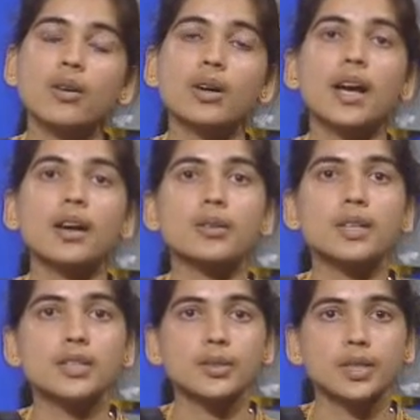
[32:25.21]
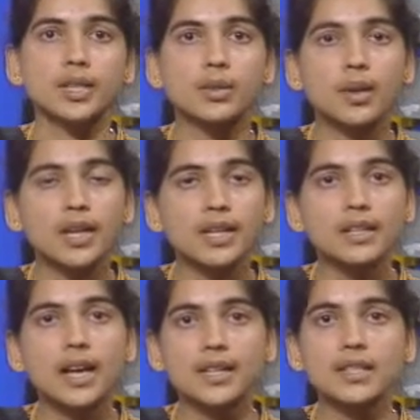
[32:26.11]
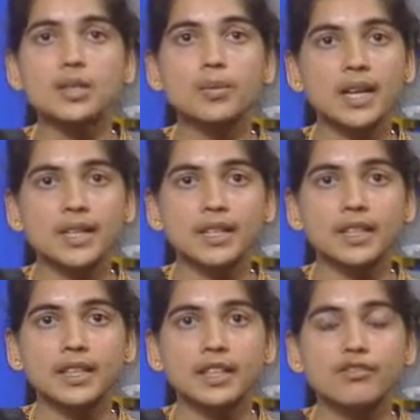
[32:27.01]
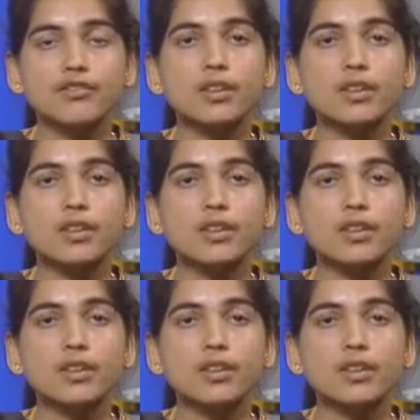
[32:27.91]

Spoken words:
or according to their quality, that is quality grading.